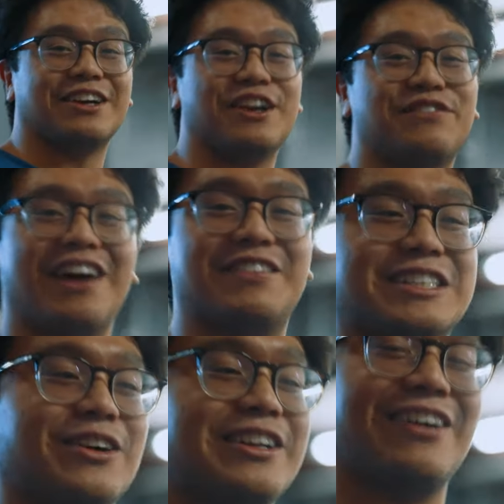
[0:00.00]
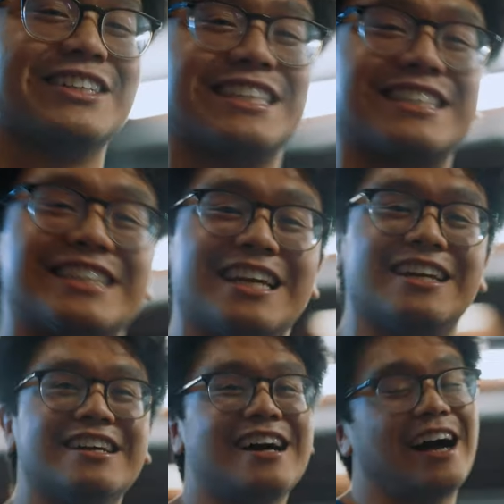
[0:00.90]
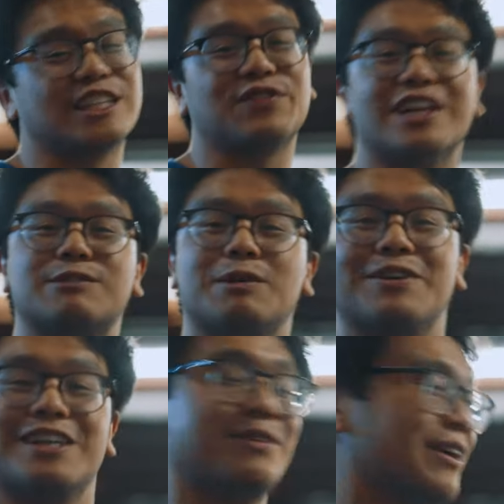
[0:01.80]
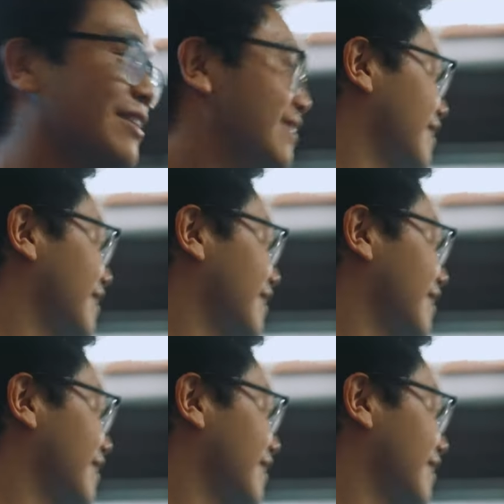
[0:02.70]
35 years old and I was 16. I just finished puberty, bro.